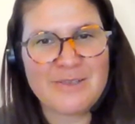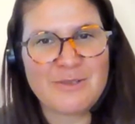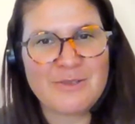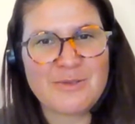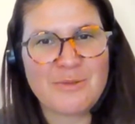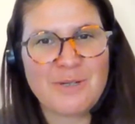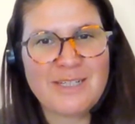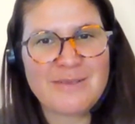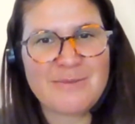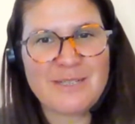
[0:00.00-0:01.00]
You know, so
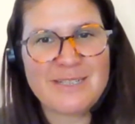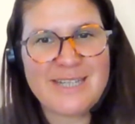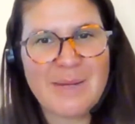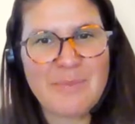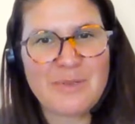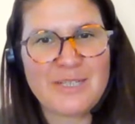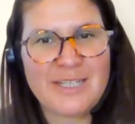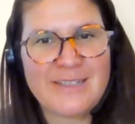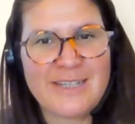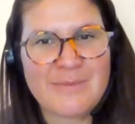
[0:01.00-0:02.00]
what what's
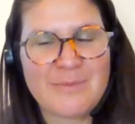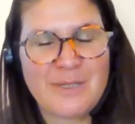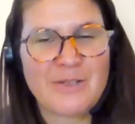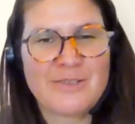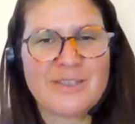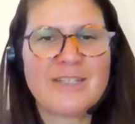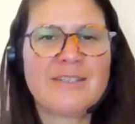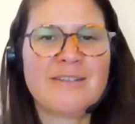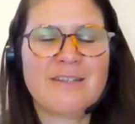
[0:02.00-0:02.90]
happening that because it